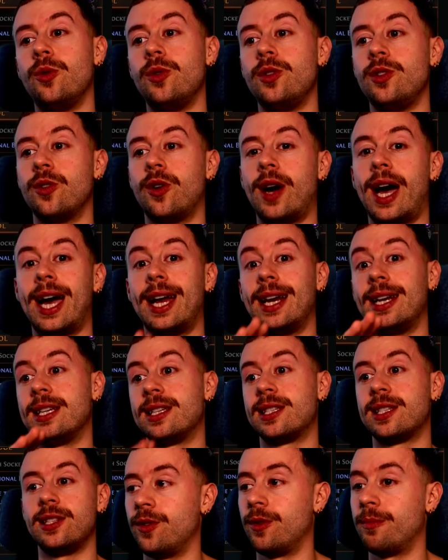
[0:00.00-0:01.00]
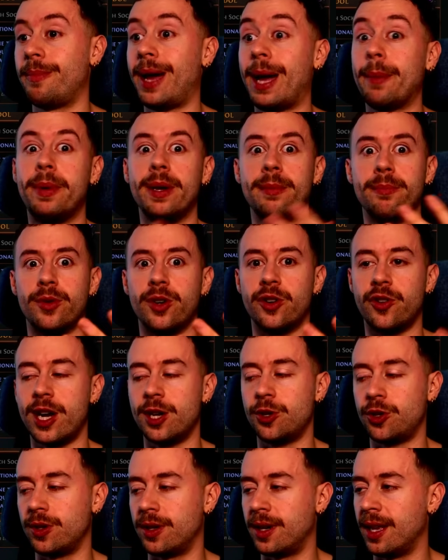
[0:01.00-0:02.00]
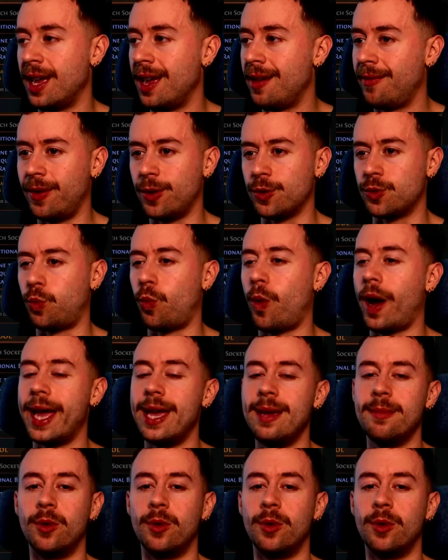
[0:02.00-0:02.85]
your atlas and your mapping progression. It feels way